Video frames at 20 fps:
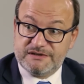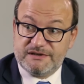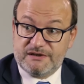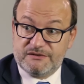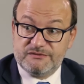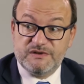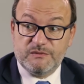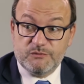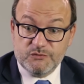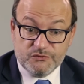and they
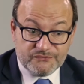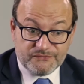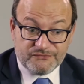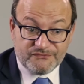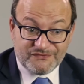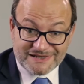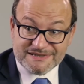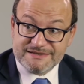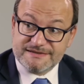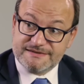have to move
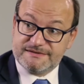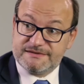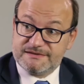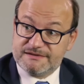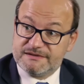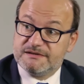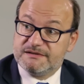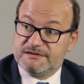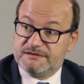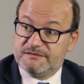fast
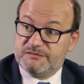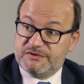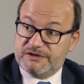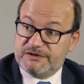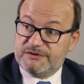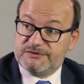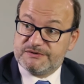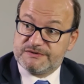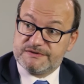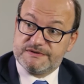
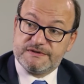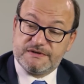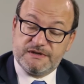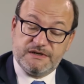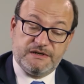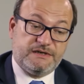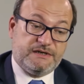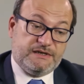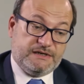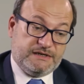because
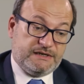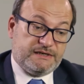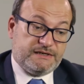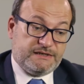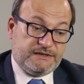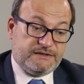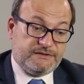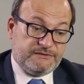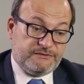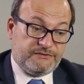
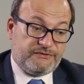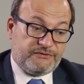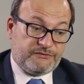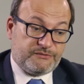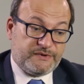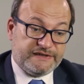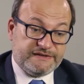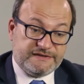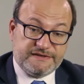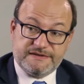the
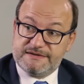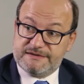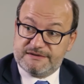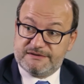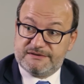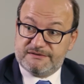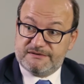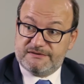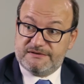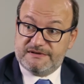threat
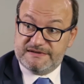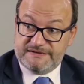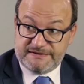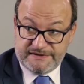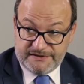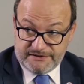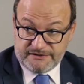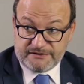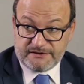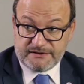is
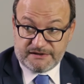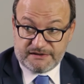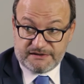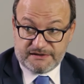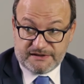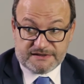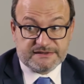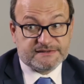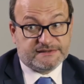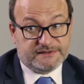there
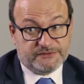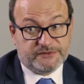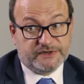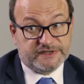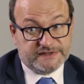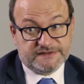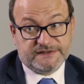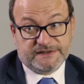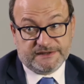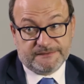and
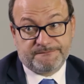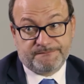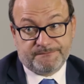accelerating.